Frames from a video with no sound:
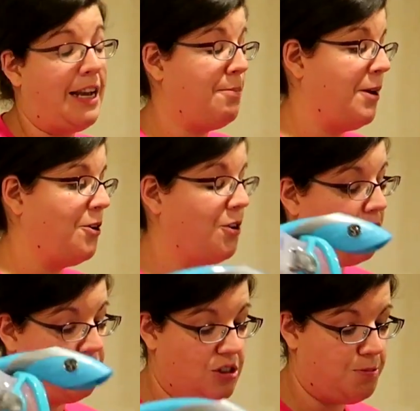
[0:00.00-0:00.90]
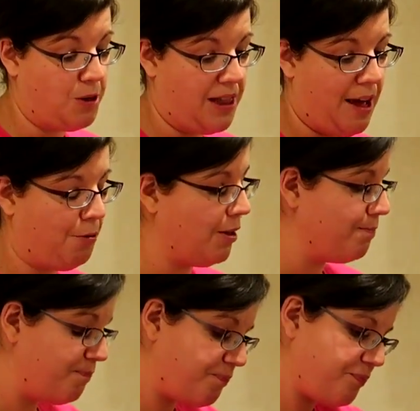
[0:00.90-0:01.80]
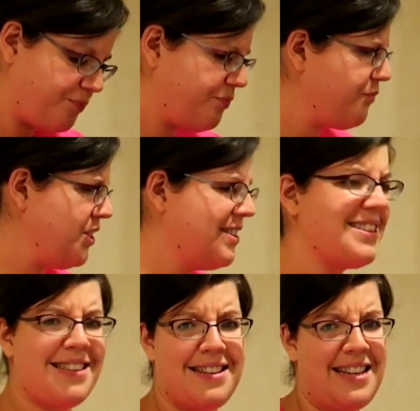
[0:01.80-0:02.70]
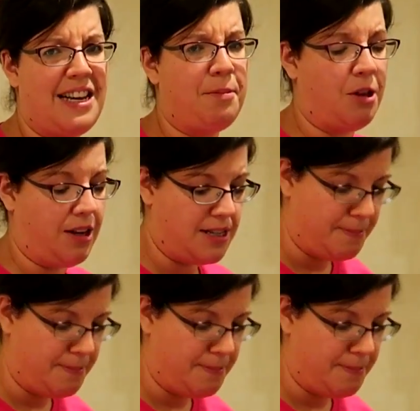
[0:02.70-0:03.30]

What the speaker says: better, and I'll just bring that one, because it does take up a lot of